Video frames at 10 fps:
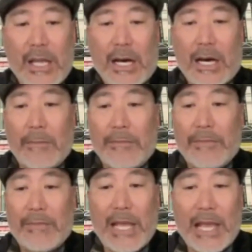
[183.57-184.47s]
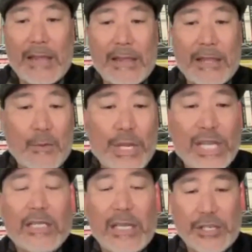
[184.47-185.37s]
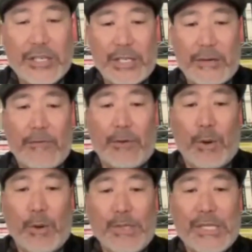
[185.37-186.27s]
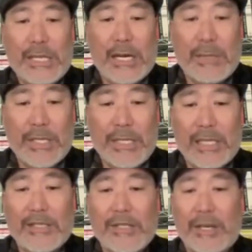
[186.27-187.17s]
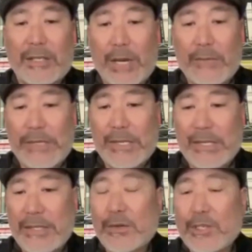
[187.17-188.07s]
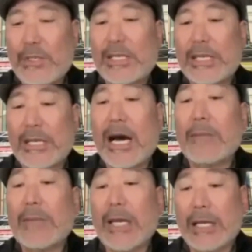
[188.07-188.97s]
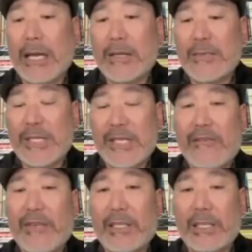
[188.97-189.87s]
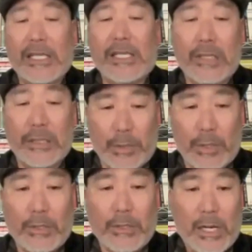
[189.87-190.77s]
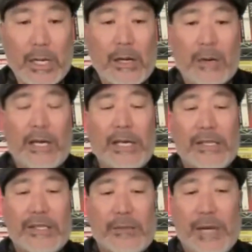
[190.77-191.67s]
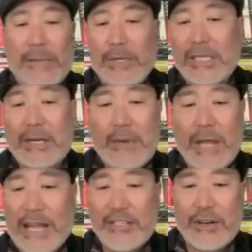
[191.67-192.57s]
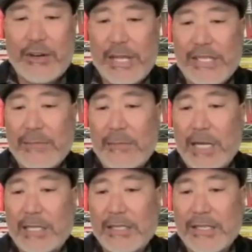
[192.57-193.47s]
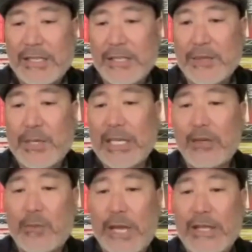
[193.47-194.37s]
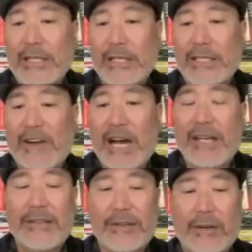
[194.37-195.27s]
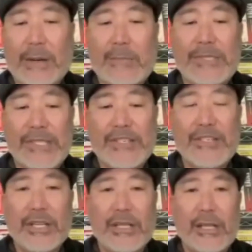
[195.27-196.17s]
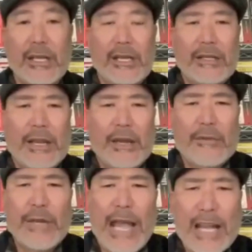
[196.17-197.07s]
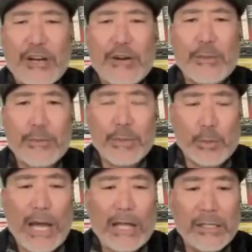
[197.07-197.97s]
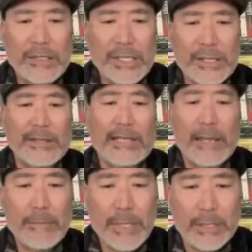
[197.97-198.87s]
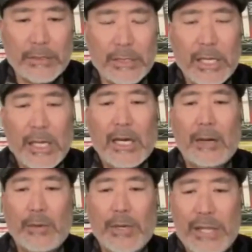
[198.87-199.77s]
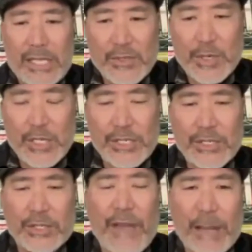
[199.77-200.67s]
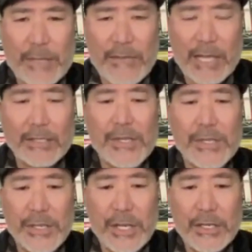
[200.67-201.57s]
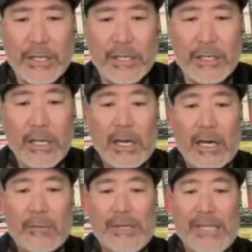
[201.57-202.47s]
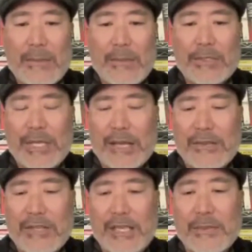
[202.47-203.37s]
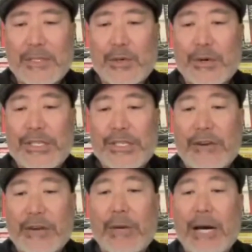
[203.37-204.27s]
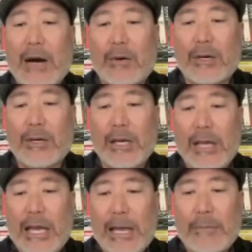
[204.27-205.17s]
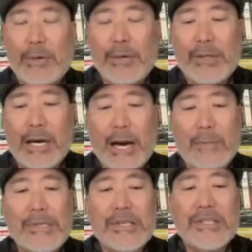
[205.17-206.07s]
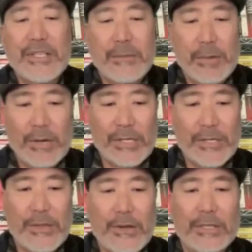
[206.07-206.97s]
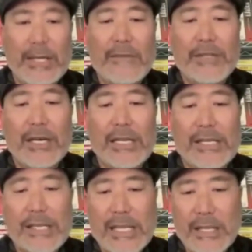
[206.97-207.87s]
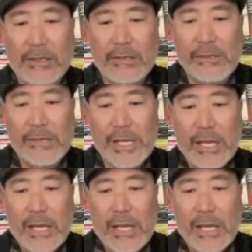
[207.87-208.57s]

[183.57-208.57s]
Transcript: The real agenda for most elites on the right was not social but economic, and specifically neoliberal. Right. So by building a reactionary base of politics and doing it in a way that divided their opposition, their reactionary plurality that they built with this traditional family values agenda was able to exercise majoritarian power and put the opposition party to their left on its heels,